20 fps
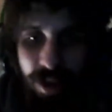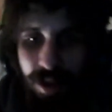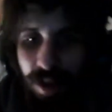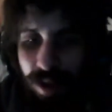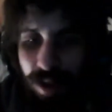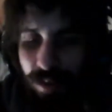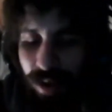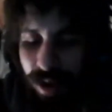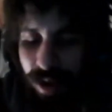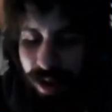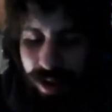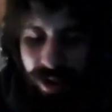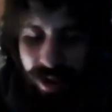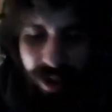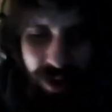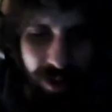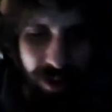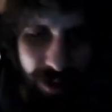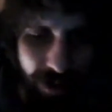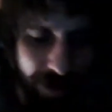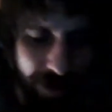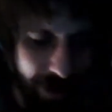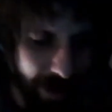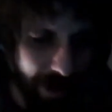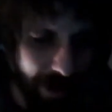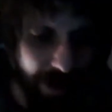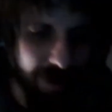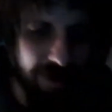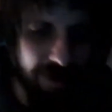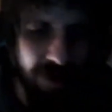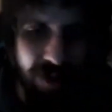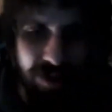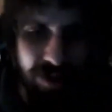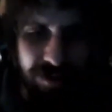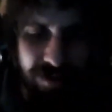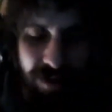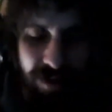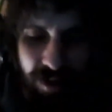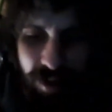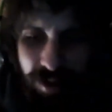really didn't get a good
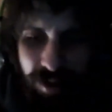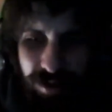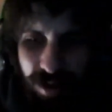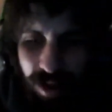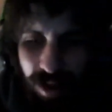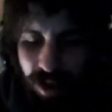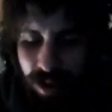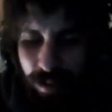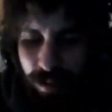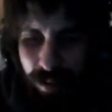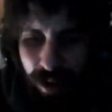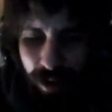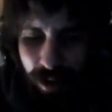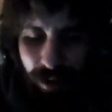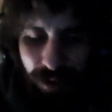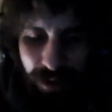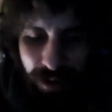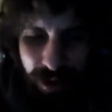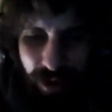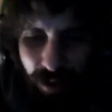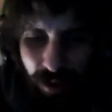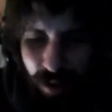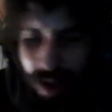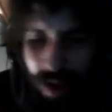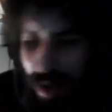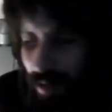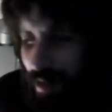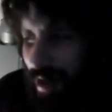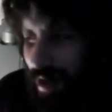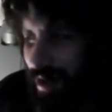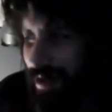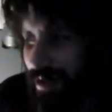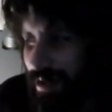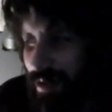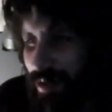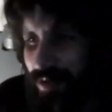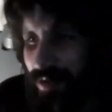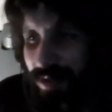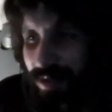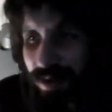chance to talk about what I want to
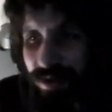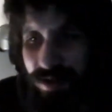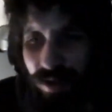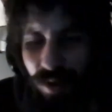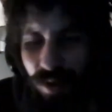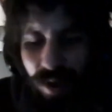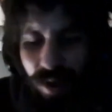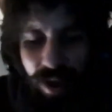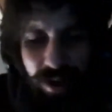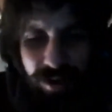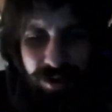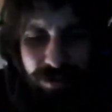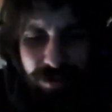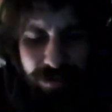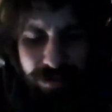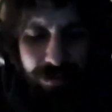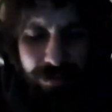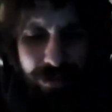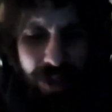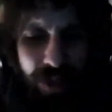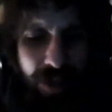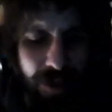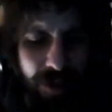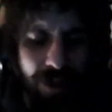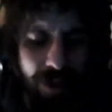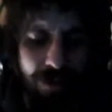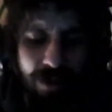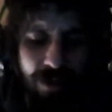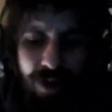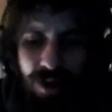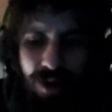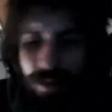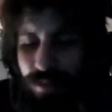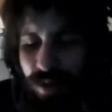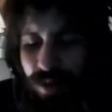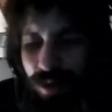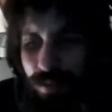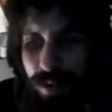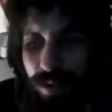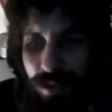do with this show. I want to
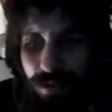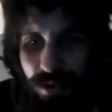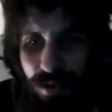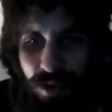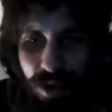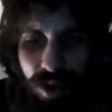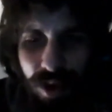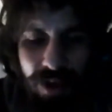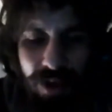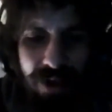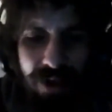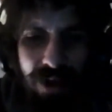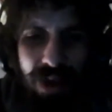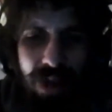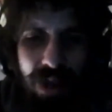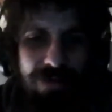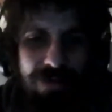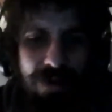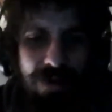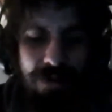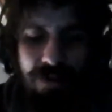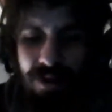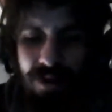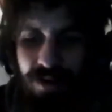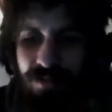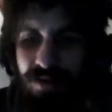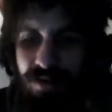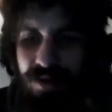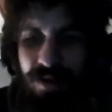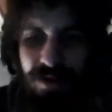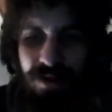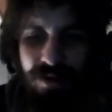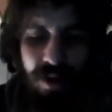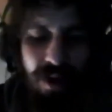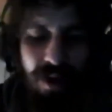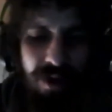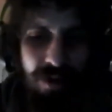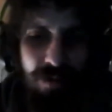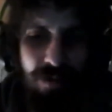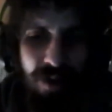bring people on that have something interesting to
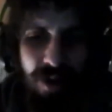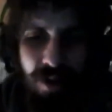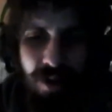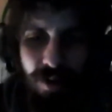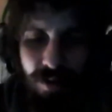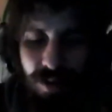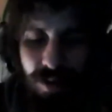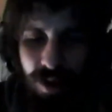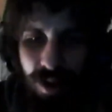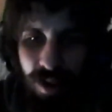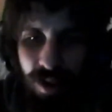talk about.